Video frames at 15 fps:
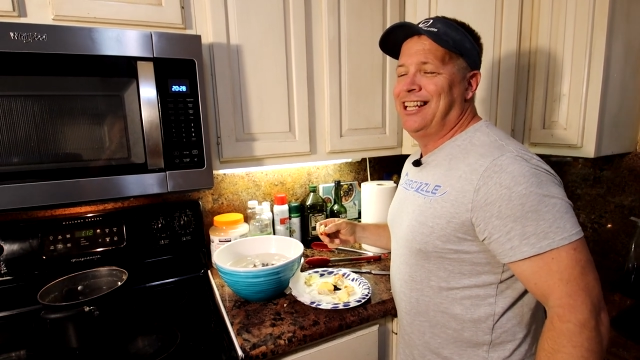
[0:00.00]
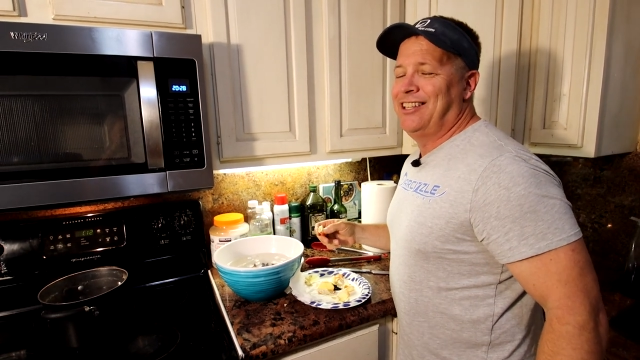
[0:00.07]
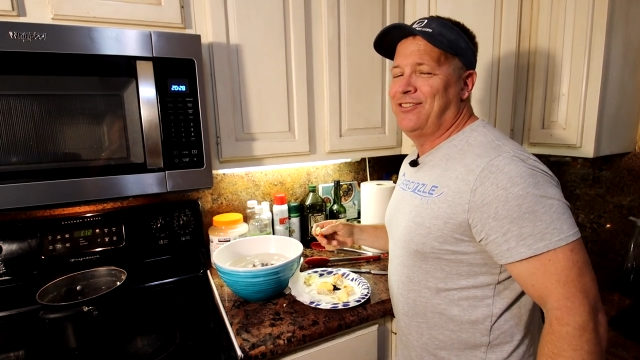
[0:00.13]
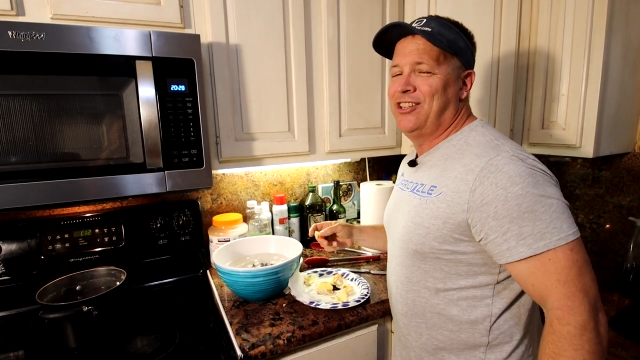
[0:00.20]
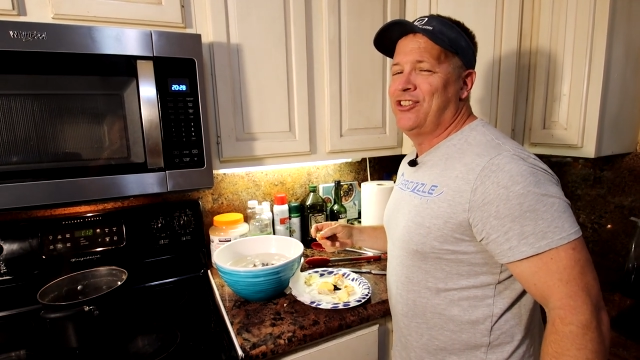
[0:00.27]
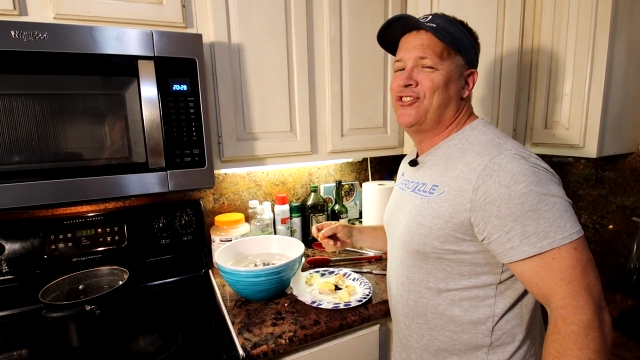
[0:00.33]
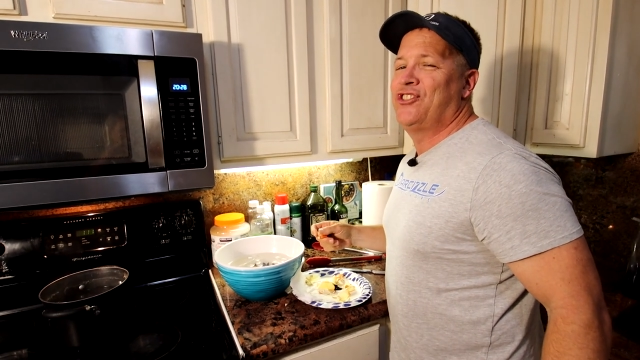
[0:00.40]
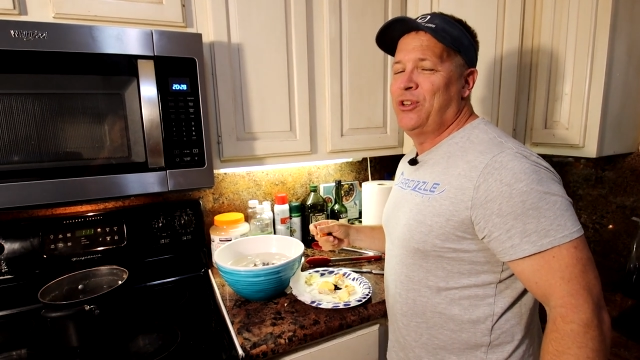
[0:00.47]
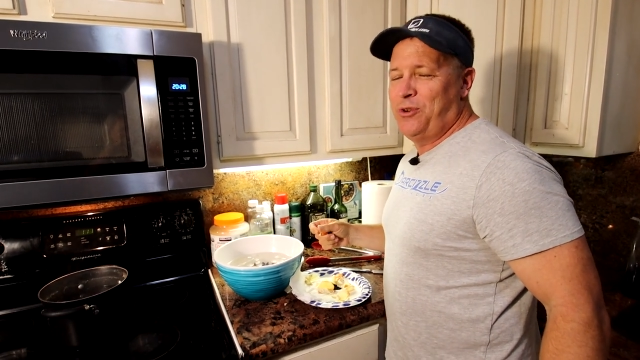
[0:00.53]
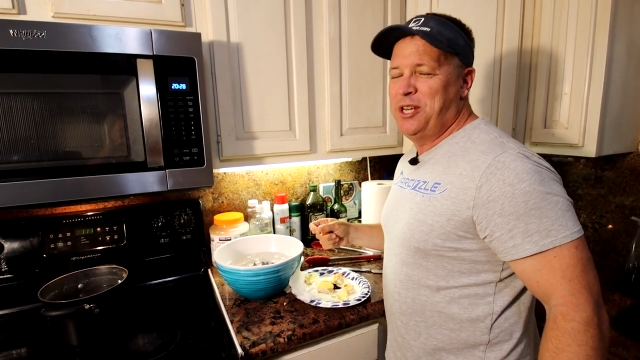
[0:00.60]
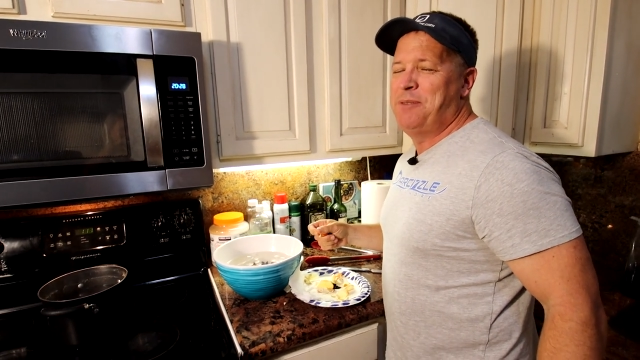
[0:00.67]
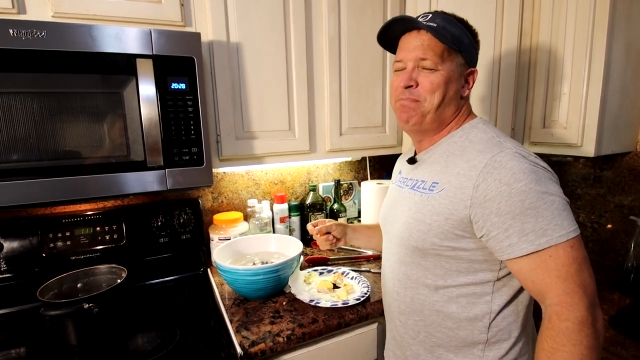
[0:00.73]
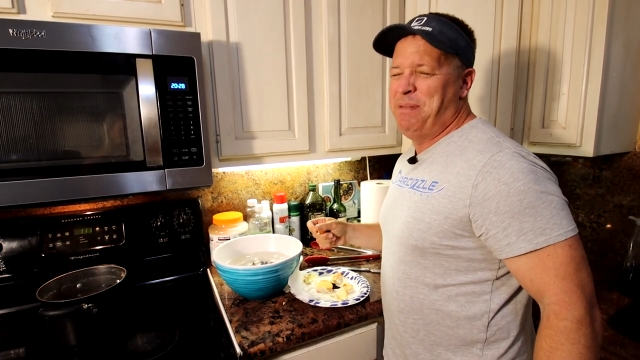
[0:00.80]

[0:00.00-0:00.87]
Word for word: not this is serious